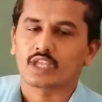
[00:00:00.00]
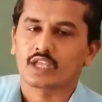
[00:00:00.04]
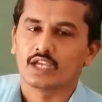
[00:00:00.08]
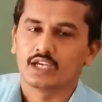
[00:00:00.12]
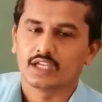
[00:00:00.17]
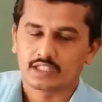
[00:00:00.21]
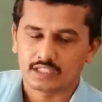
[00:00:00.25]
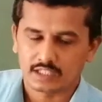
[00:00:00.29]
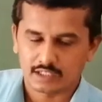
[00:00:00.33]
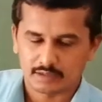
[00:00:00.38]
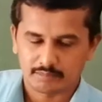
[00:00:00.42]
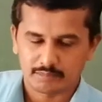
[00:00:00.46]

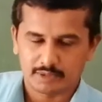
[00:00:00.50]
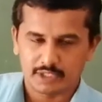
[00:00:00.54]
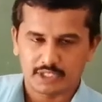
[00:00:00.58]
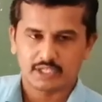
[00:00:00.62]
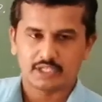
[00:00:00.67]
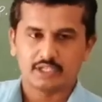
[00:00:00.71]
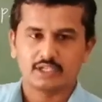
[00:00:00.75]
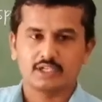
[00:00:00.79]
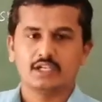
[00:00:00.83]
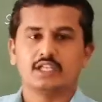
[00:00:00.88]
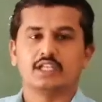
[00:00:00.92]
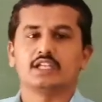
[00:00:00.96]
the
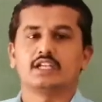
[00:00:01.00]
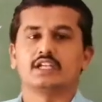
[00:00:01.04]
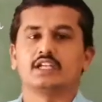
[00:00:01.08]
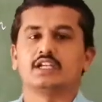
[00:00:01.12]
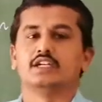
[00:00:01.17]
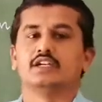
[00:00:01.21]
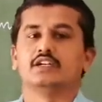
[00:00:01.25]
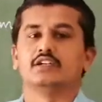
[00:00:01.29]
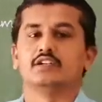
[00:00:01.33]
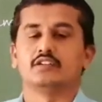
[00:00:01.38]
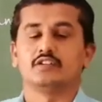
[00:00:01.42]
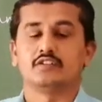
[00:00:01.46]

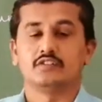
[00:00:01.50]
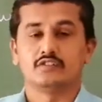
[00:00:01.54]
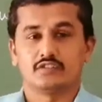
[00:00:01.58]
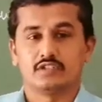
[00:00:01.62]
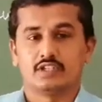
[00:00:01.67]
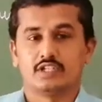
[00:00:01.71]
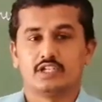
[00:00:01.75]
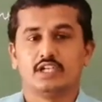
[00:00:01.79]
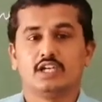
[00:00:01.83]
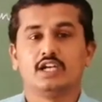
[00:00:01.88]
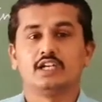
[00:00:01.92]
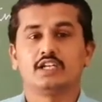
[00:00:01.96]
particular
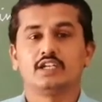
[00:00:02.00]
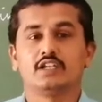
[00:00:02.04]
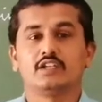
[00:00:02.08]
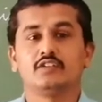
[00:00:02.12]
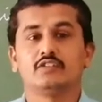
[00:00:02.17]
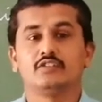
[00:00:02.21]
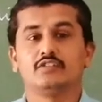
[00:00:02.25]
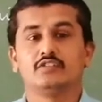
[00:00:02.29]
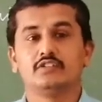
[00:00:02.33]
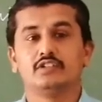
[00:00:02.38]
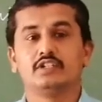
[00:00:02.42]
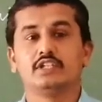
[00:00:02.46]
result
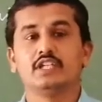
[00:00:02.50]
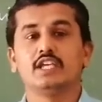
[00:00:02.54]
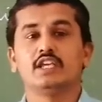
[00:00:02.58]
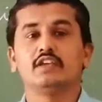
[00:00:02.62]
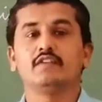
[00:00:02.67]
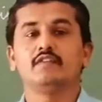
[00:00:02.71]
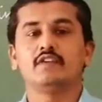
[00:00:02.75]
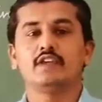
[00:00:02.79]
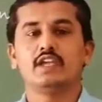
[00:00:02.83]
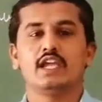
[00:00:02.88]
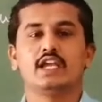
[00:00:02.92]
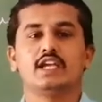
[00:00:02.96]
is
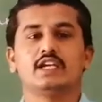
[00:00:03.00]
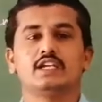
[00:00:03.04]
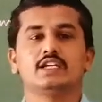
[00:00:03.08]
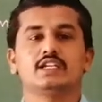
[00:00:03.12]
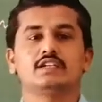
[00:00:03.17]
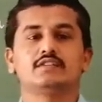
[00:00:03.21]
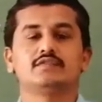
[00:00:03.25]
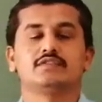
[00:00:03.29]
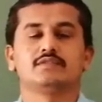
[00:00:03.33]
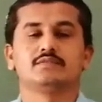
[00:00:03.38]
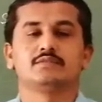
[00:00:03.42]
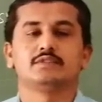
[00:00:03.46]

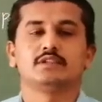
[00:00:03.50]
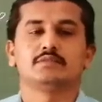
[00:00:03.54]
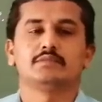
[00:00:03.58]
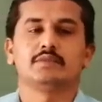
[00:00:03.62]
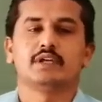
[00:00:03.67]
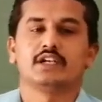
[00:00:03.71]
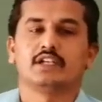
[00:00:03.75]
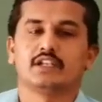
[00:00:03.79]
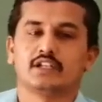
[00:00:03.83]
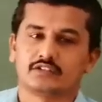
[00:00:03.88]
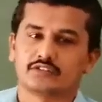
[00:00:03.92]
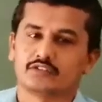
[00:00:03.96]
deviated from the
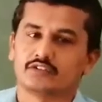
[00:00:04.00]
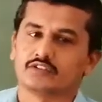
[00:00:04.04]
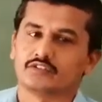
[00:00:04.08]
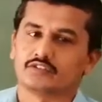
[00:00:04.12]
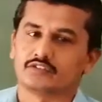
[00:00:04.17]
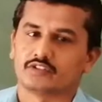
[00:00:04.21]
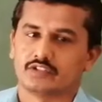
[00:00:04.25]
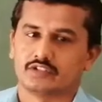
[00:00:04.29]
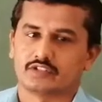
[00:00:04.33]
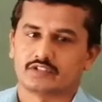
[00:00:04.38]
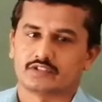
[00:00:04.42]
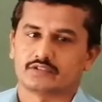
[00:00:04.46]
Mendel's
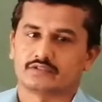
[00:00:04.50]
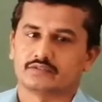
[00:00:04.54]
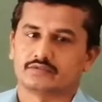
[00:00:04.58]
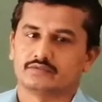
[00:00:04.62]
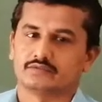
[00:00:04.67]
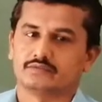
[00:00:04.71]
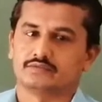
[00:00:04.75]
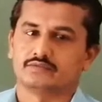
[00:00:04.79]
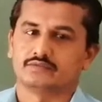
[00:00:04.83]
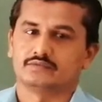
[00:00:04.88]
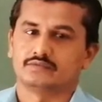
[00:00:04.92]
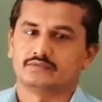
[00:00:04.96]
result.
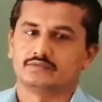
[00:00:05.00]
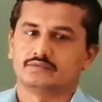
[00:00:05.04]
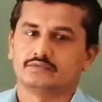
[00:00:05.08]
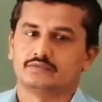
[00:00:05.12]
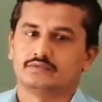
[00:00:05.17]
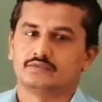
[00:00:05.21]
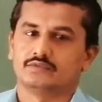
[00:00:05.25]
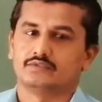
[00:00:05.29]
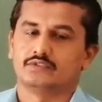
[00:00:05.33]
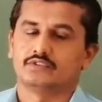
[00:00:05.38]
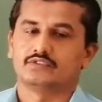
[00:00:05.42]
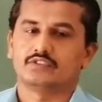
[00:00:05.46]

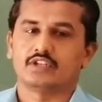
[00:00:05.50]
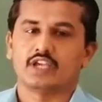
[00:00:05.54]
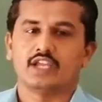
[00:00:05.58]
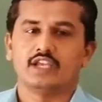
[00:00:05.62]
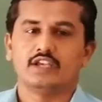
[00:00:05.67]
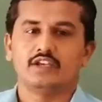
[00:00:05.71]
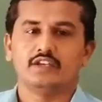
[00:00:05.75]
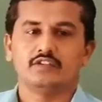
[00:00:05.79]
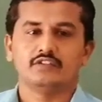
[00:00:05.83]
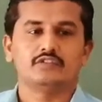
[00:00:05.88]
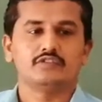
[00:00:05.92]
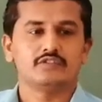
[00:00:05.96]
The
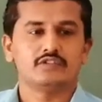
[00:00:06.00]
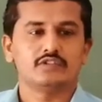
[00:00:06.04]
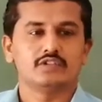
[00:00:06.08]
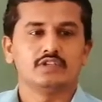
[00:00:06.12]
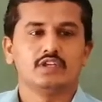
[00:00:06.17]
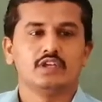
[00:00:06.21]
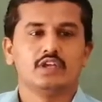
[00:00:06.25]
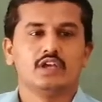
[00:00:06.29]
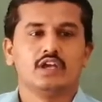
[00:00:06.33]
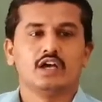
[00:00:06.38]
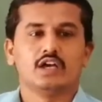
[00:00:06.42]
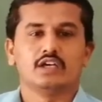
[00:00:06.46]

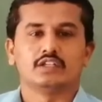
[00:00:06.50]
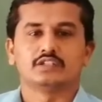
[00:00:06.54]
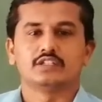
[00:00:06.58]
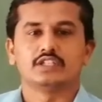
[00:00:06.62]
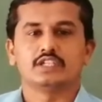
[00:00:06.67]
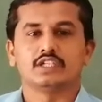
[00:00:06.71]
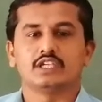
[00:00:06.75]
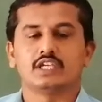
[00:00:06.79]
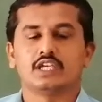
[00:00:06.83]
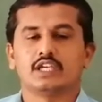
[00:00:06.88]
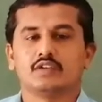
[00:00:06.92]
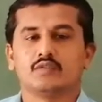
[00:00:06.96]
scientists are
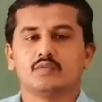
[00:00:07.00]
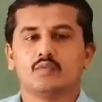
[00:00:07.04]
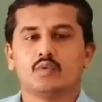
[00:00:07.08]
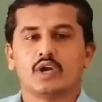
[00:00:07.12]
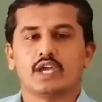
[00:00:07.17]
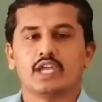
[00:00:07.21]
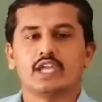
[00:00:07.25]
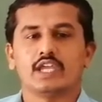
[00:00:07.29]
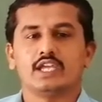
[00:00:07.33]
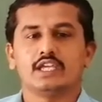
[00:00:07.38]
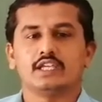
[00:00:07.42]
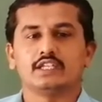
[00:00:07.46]
thinking
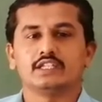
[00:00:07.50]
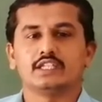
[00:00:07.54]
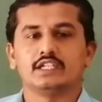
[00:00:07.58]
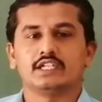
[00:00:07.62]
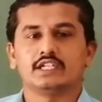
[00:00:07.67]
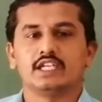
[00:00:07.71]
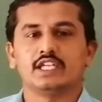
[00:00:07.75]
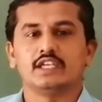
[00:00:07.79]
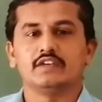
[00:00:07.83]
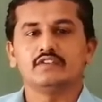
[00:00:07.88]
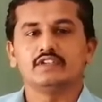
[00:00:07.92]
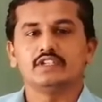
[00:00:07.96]
why the
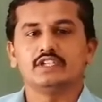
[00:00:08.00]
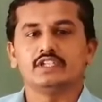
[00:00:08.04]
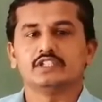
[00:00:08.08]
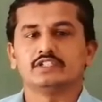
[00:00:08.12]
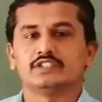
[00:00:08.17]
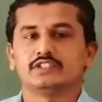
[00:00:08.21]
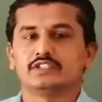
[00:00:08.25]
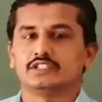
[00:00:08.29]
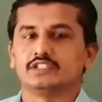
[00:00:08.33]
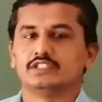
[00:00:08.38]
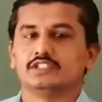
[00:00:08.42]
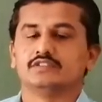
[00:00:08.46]

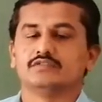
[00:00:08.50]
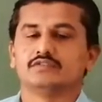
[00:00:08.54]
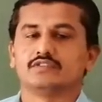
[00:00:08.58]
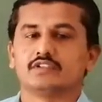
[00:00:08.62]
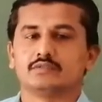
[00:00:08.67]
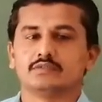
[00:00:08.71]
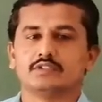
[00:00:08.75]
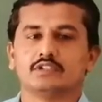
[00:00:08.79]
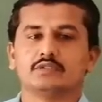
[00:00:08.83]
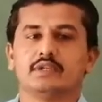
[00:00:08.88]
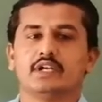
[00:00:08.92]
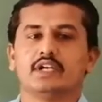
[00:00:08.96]
deviation
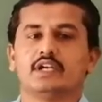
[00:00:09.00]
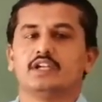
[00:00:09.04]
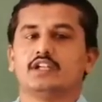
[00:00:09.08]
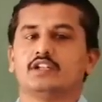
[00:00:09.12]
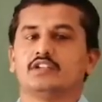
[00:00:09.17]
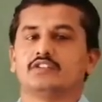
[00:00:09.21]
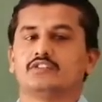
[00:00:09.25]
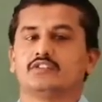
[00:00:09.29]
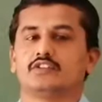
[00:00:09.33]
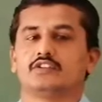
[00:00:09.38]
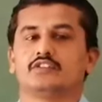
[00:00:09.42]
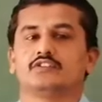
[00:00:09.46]
from the
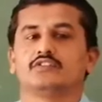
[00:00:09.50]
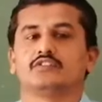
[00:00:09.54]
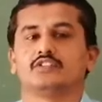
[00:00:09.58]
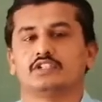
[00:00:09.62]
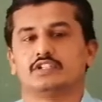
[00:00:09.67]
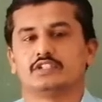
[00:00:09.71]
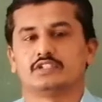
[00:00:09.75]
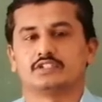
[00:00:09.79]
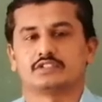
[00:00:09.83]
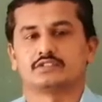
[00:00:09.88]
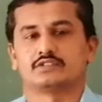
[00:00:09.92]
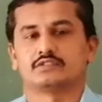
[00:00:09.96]
Mendel's
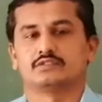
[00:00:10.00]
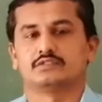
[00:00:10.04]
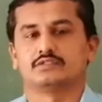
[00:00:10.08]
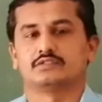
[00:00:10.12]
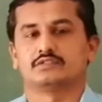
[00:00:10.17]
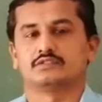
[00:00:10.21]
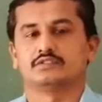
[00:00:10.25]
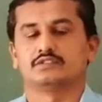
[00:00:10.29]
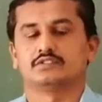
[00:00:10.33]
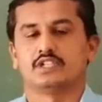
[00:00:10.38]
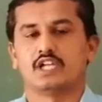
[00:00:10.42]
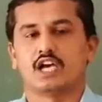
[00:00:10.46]
result.
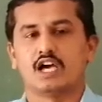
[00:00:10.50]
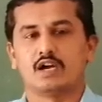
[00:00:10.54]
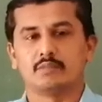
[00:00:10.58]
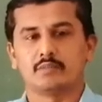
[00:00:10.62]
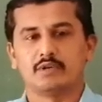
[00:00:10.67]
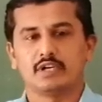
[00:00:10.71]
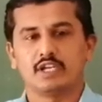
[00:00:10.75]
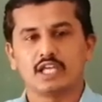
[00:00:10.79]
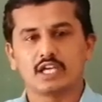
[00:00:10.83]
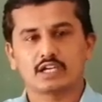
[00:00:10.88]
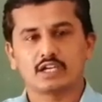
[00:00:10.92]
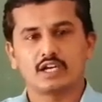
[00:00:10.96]
So,
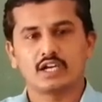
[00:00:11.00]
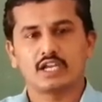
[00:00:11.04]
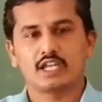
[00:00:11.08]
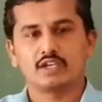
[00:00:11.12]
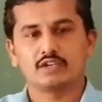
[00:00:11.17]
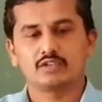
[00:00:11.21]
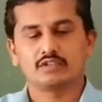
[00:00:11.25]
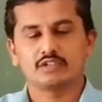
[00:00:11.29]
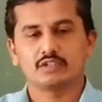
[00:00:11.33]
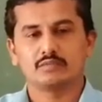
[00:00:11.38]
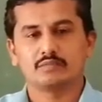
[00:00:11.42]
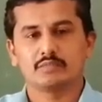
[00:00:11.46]
normally according
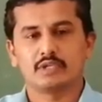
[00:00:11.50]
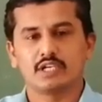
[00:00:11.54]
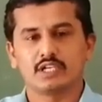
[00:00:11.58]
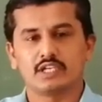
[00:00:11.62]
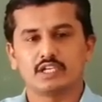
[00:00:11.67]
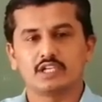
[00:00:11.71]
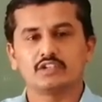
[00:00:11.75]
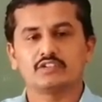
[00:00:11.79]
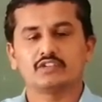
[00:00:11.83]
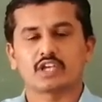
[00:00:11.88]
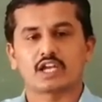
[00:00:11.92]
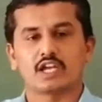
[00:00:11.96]
to the
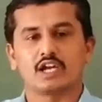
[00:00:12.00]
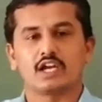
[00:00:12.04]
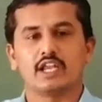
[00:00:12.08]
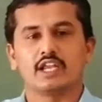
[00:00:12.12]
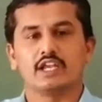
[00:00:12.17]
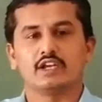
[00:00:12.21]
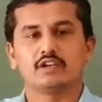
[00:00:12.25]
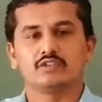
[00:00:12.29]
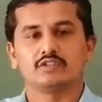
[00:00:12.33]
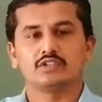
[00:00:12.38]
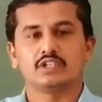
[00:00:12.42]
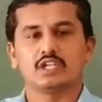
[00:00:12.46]
Mendel's,
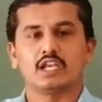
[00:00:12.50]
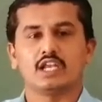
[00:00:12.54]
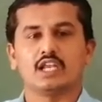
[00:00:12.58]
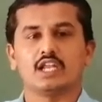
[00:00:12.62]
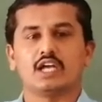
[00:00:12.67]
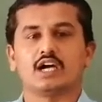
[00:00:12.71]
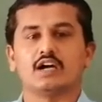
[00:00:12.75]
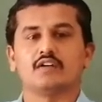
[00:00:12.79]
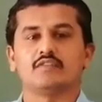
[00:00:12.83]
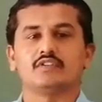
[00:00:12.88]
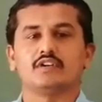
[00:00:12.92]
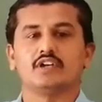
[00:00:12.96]
according to the
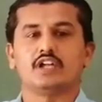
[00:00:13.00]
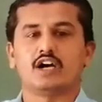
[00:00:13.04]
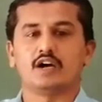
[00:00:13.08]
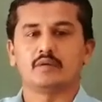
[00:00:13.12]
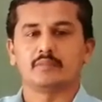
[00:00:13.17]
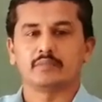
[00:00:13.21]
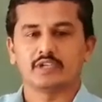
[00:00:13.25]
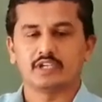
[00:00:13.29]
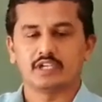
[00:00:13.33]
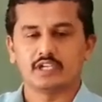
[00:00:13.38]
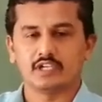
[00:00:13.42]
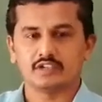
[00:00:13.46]
law of
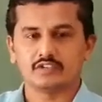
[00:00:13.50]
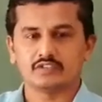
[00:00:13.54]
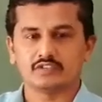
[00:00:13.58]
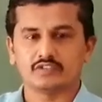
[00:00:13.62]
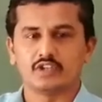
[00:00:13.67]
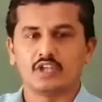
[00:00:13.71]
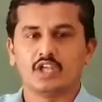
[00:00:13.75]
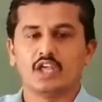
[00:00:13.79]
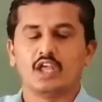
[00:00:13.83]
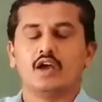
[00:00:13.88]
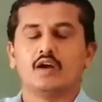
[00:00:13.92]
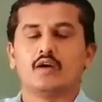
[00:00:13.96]
dominance,
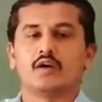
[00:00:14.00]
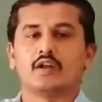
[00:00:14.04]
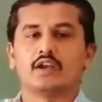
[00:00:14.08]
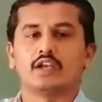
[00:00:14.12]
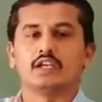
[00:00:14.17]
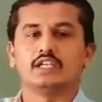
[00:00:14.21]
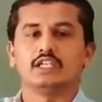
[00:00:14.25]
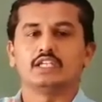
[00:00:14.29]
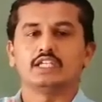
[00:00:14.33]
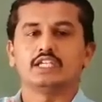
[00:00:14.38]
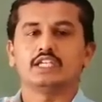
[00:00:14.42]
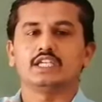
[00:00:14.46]

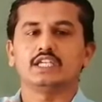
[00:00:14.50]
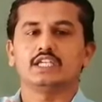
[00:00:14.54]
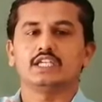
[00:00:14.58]
only